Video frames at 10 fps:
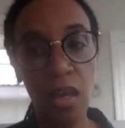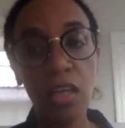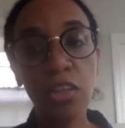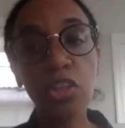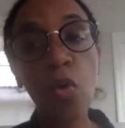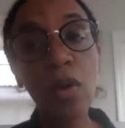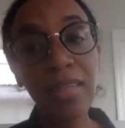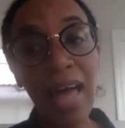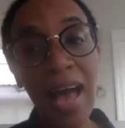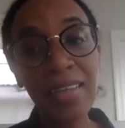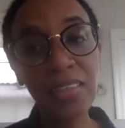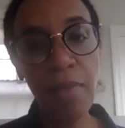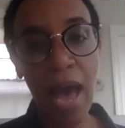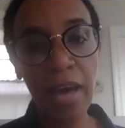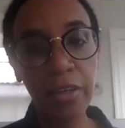And so class
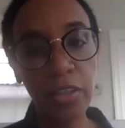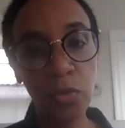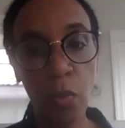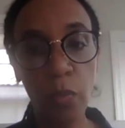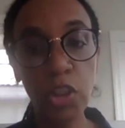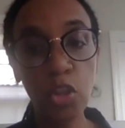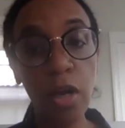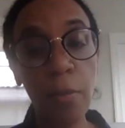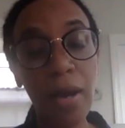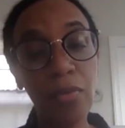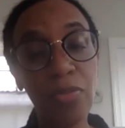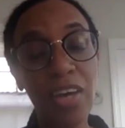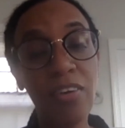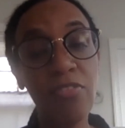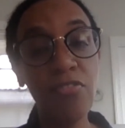matters when we talk about the
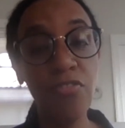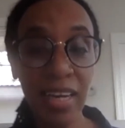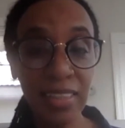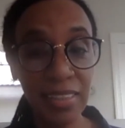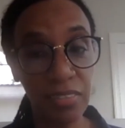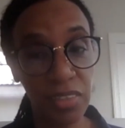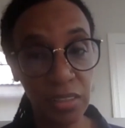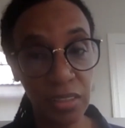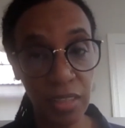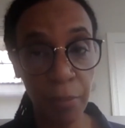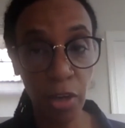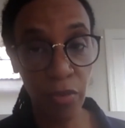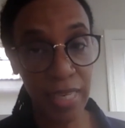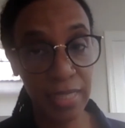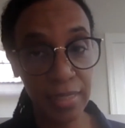effects of systemic
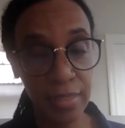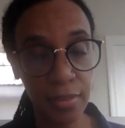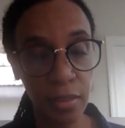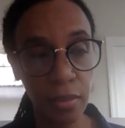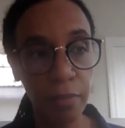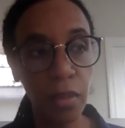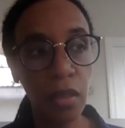racism.